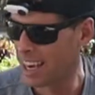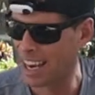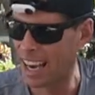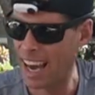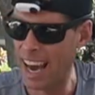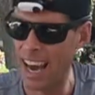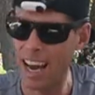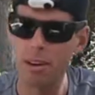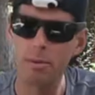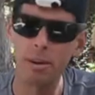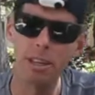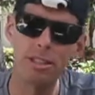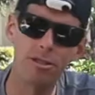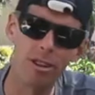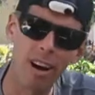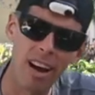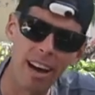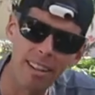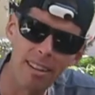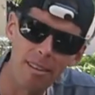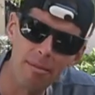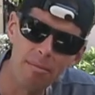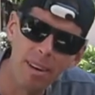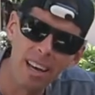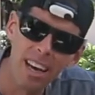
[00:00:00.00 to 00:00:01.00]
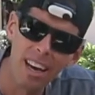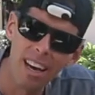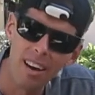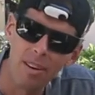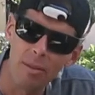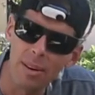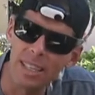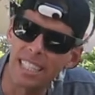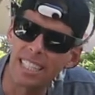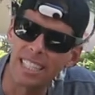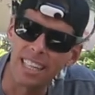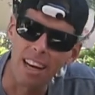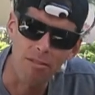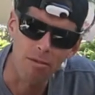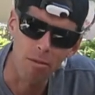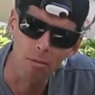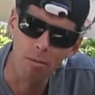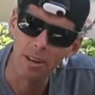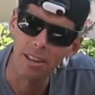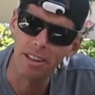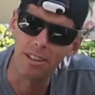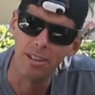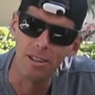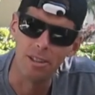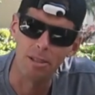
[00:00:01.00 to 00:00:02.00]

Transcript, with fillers: And how do we dry them? We stuff them with